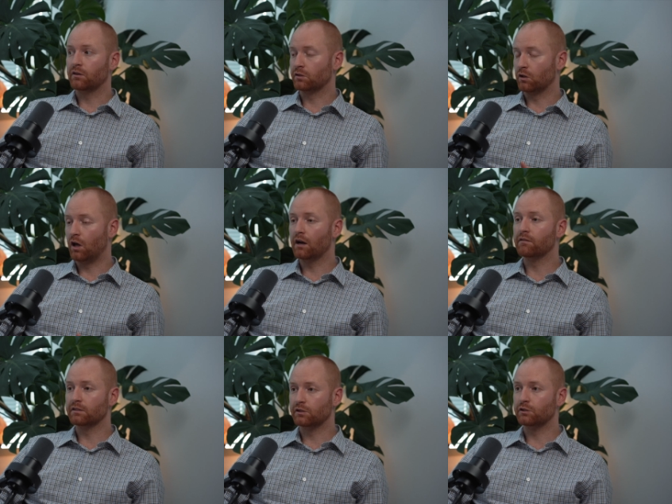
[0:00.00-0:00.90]
There's a lot of
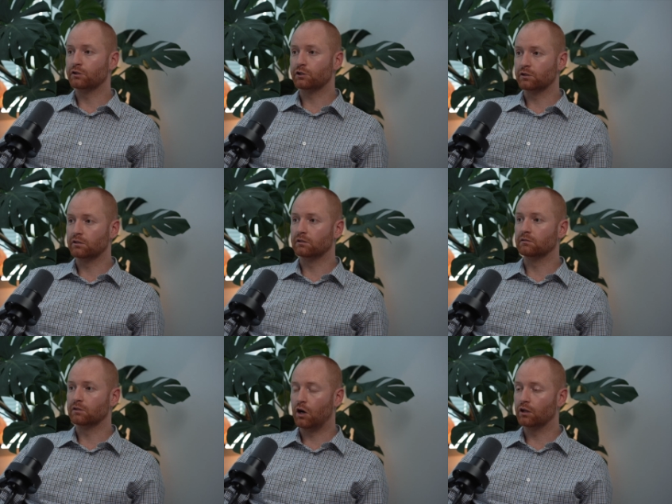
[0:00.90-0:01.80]

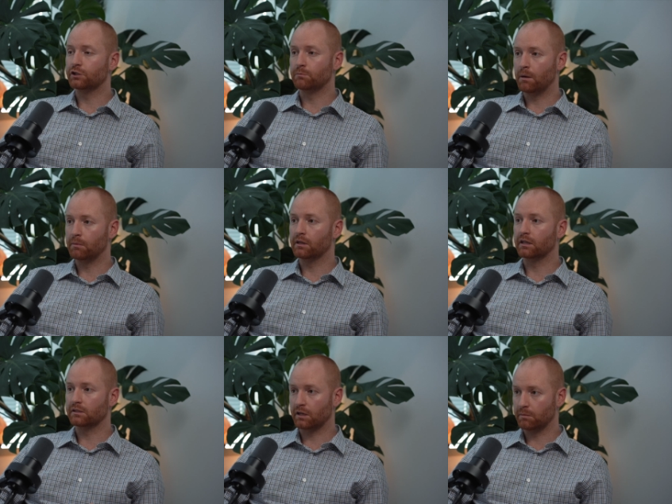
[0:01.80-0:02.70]
institutional knowledge and memory that's going